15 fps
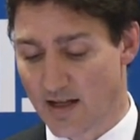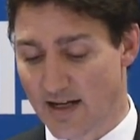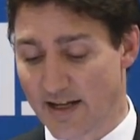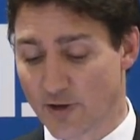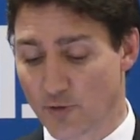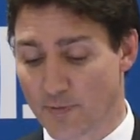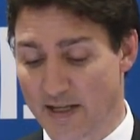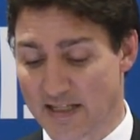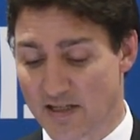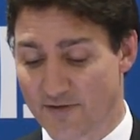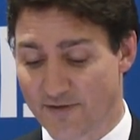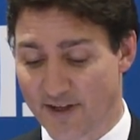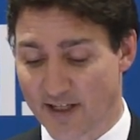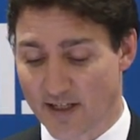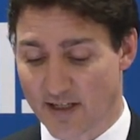
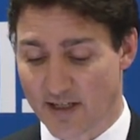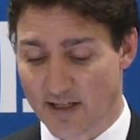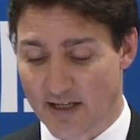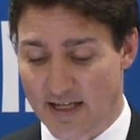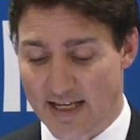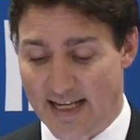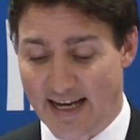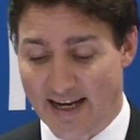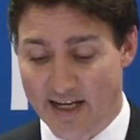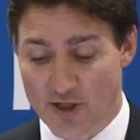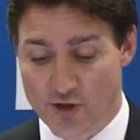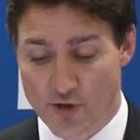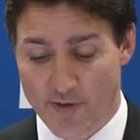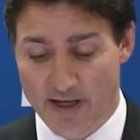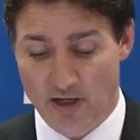L'Indo-Pacifique est la
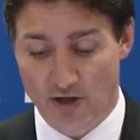région